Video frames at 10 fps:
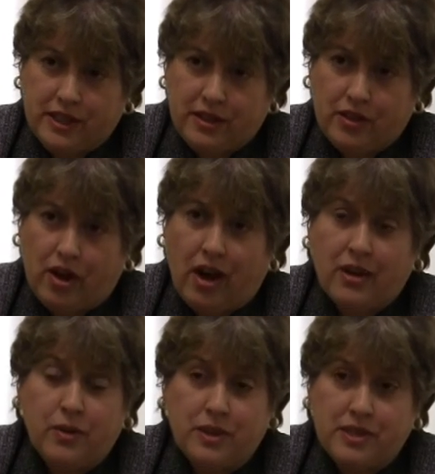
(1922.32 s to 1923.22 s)
in the
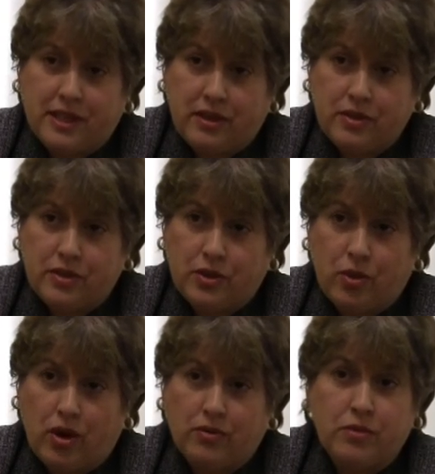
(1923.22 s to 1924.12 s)
law, who is skilled in the
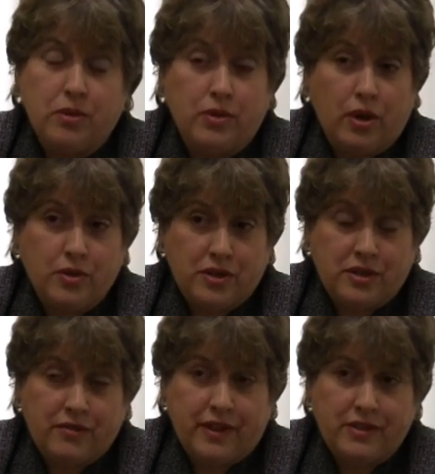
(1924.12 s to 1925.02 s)
courtroom, who knows the
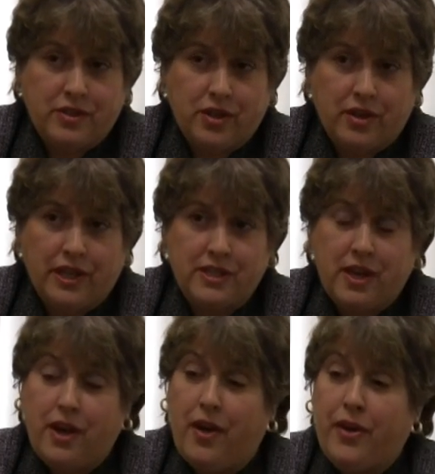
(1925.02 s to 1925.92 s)
defense attorneys,
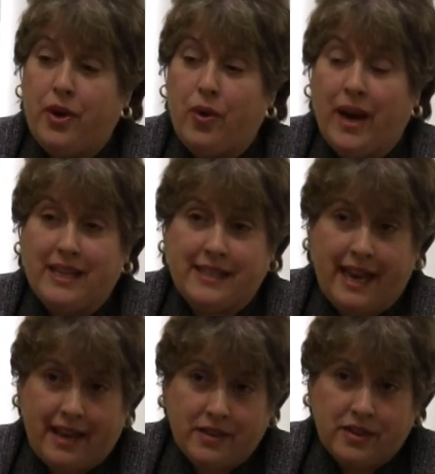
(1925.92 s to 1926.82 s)
who has
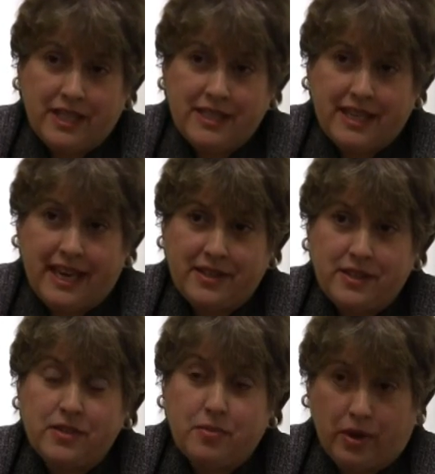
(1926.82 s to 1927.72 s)
handled these
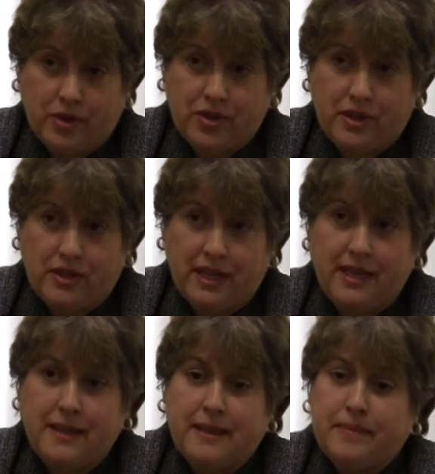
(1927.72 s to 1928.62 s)
cases
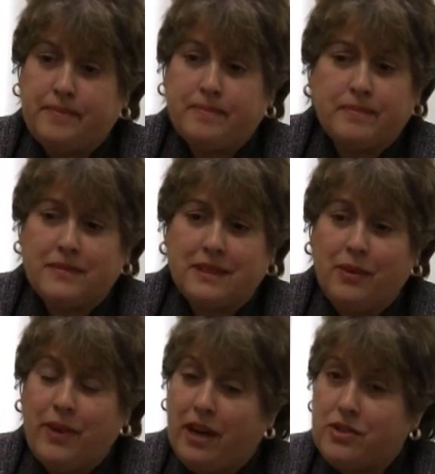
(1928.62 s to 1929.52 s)
personally.
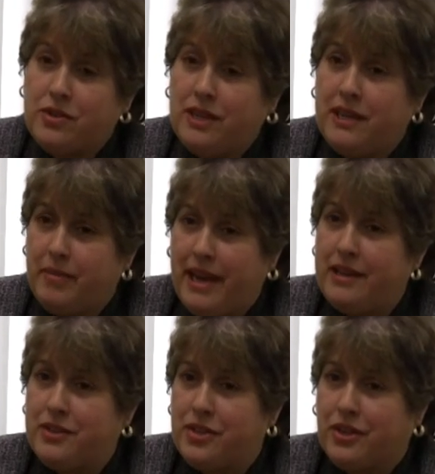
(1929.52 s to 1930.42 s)
We also need a
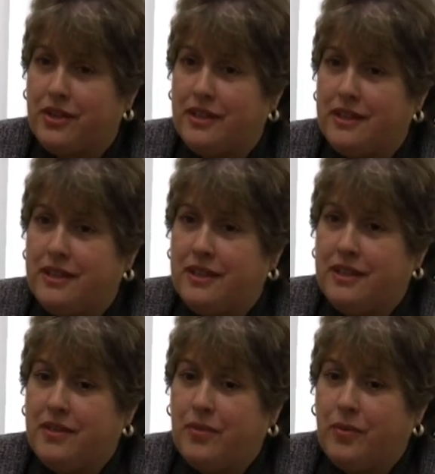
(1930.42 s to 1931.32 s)
manager
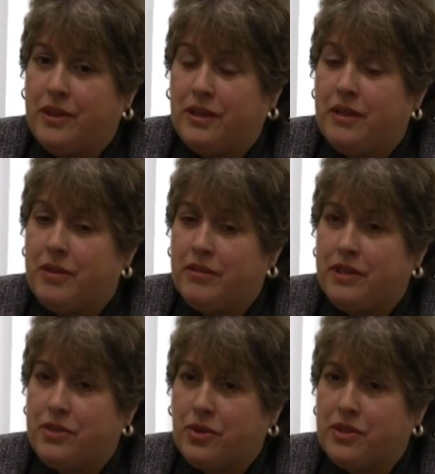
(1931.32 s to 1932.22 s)
with the limited
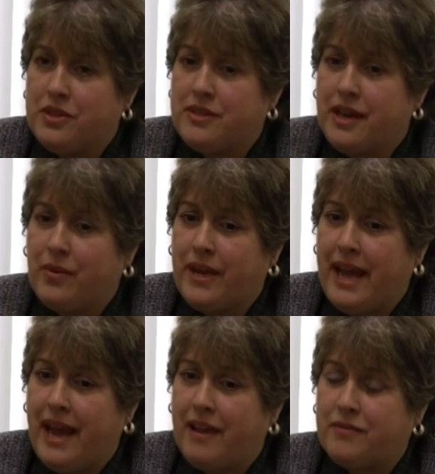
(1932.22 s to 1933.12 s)
resources that we
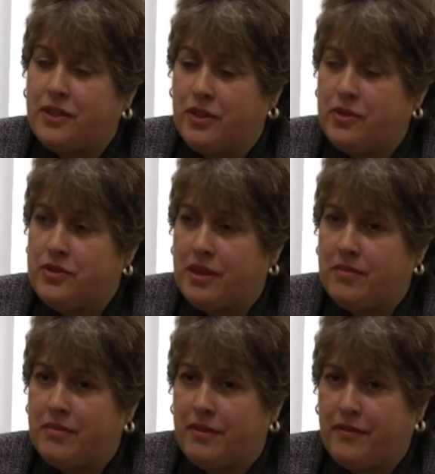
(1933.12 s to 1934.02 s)
have to use
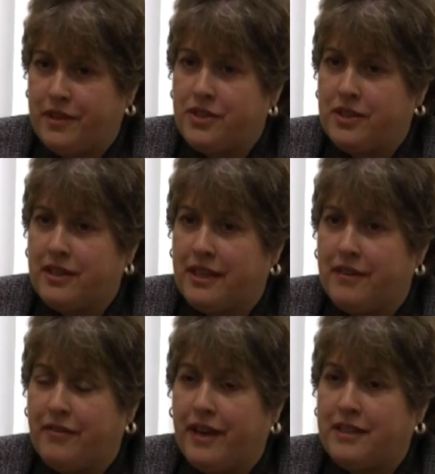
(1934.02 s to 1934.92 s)
them efficiently and
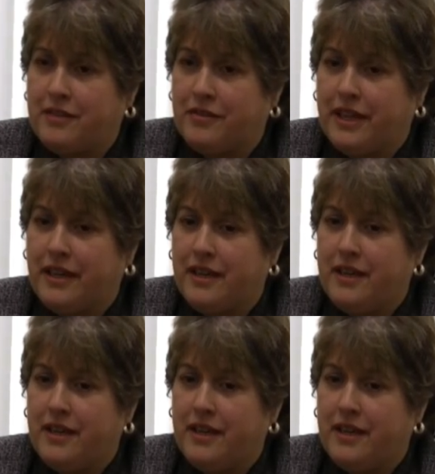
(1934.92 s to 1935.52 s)
effectively.